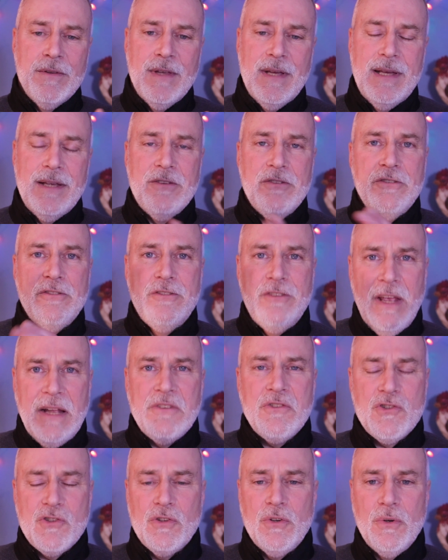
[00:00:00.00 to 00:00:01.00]

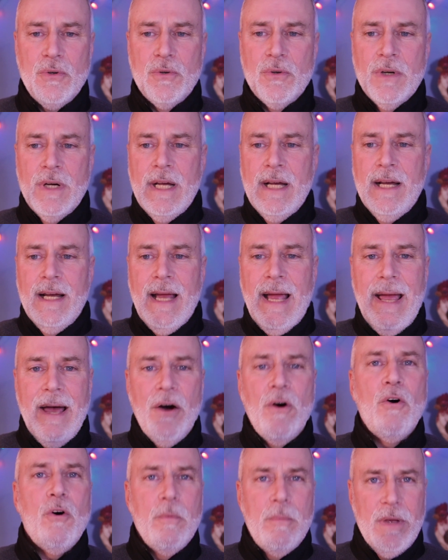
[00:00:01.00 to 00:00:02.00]
essential
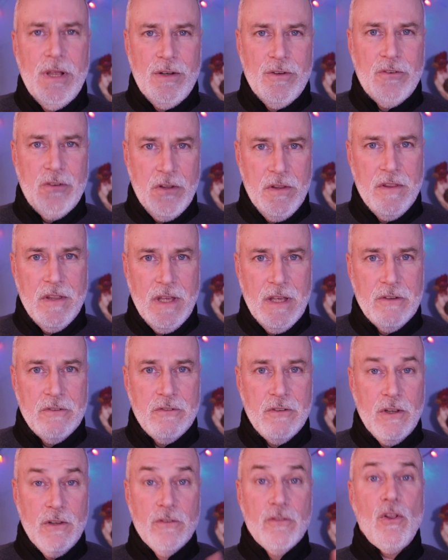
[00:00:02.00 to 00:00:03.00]
element to
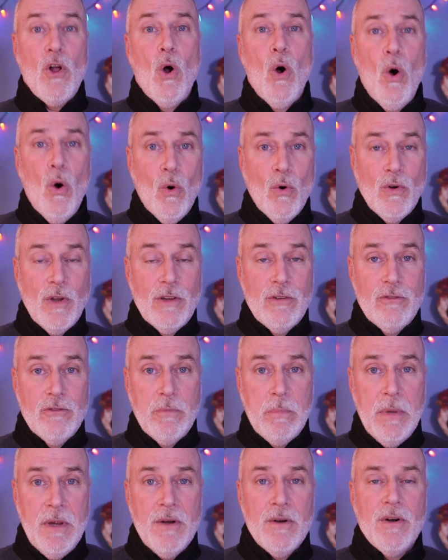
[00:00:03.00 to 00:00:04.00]
this is the Holy
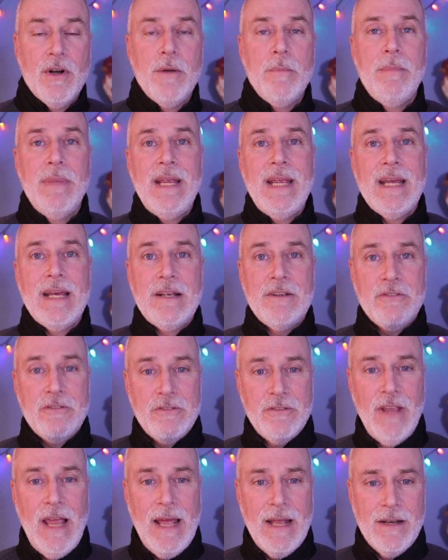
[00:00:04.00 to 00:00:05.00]
Spirit being
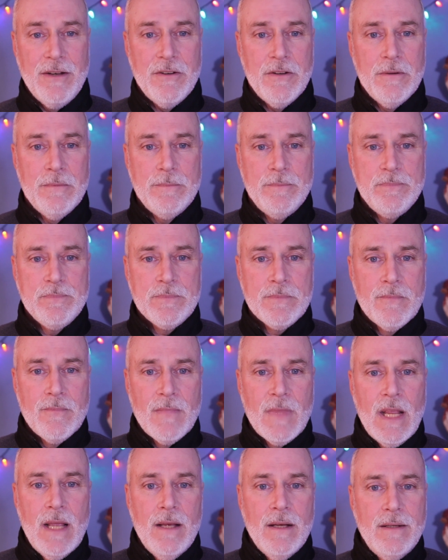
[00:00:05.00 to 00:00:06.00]
sent.
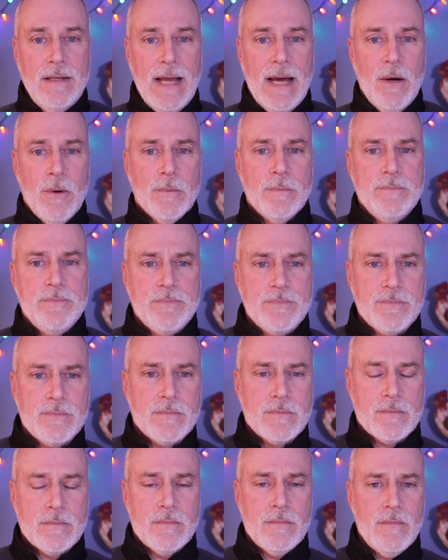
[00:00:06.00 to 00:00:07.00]
Now,
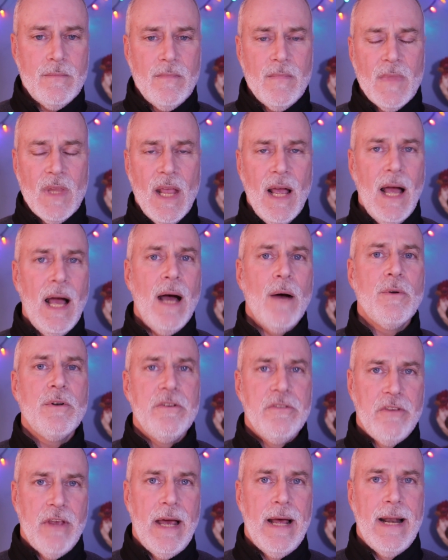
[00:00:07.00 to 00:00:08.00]
how
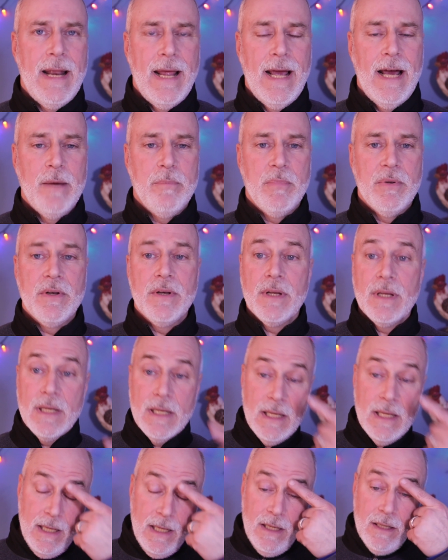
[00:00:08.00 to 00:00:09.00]
does that happen?
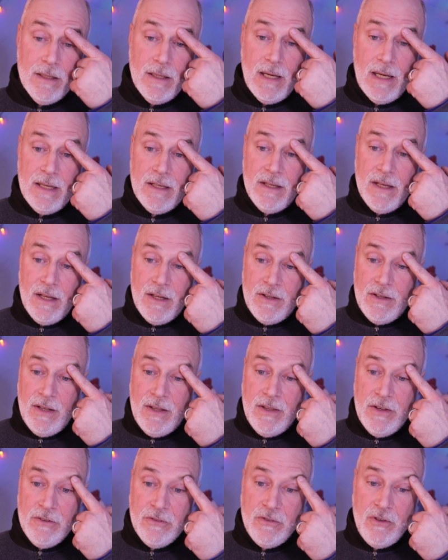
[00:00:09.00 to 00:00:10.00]

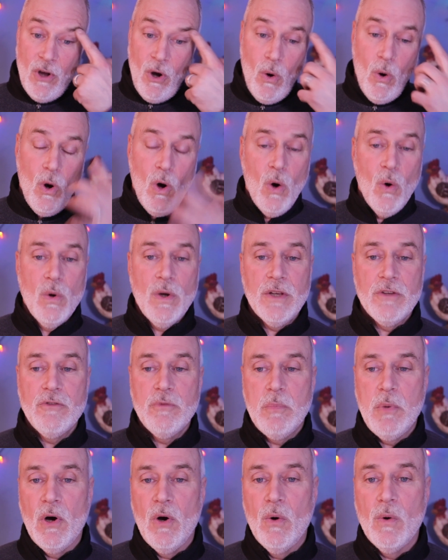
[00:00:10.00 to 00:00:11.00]
There's no hocus
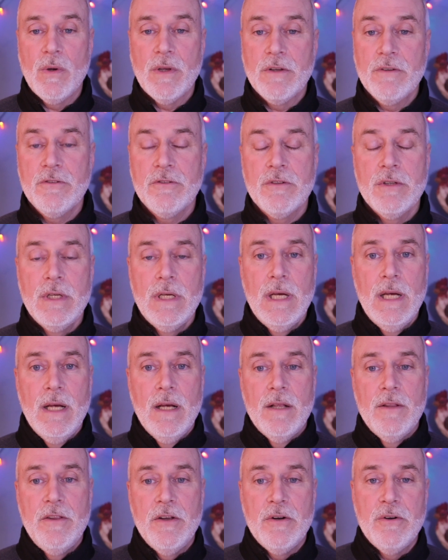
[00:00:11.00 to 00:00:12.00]
pocus.
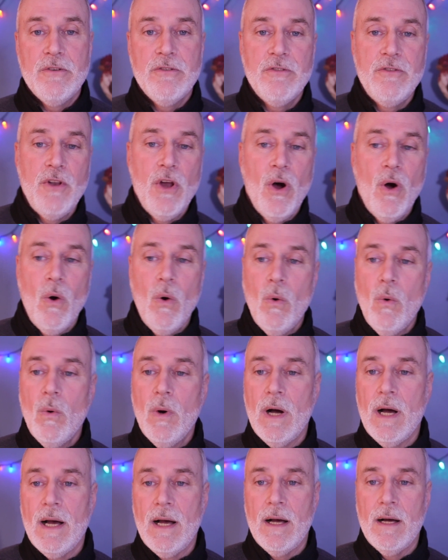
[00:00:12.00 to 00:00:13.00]
There's
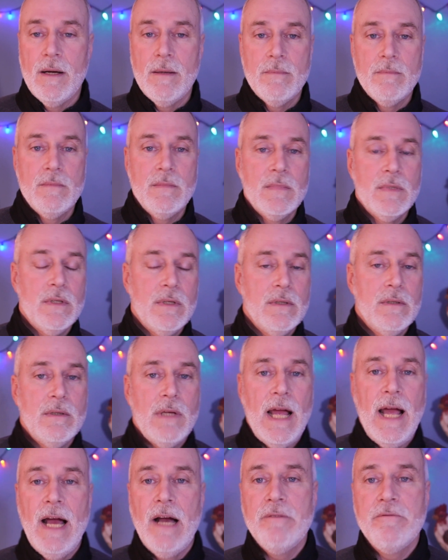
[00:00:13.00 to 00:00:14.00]
no
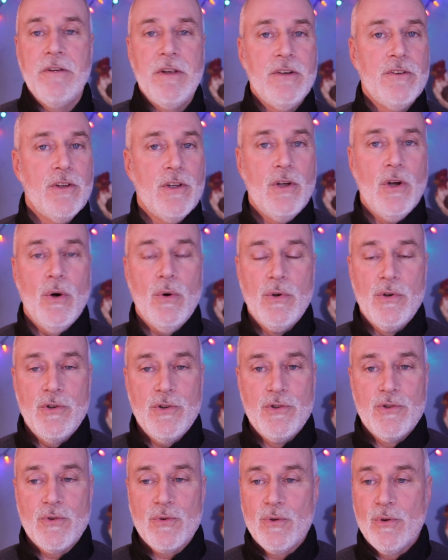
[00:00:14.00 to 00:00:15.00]
having to go to
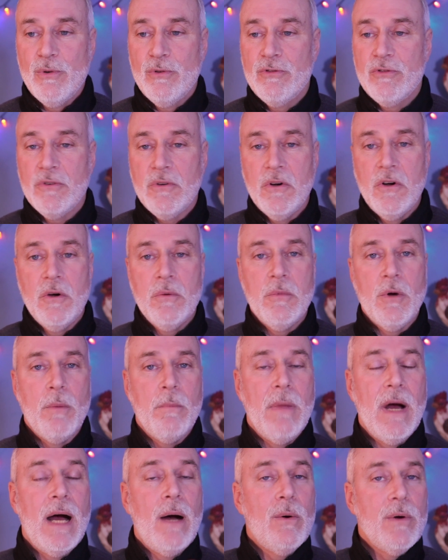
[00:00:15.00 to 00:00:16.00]
Jerusalem or
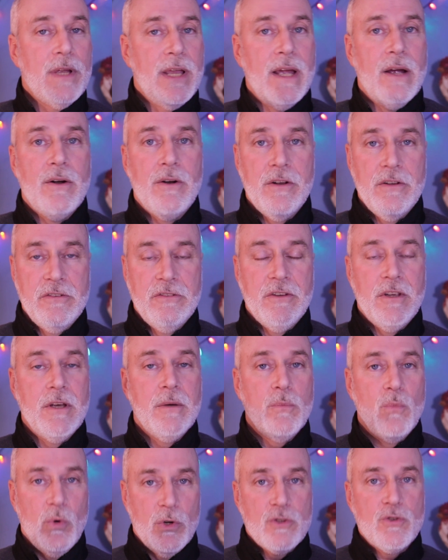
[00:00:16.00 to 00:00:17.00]
Mount
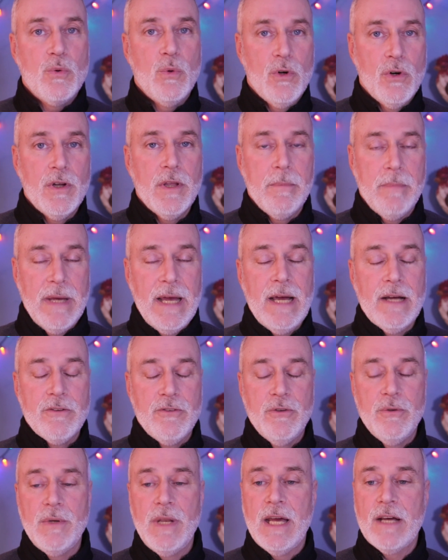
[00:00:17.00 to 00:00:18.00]
Gerizim, which we'll get back
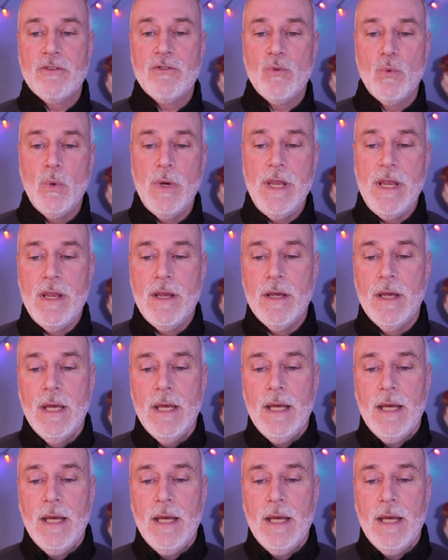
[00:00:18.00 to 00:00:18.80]
to next week.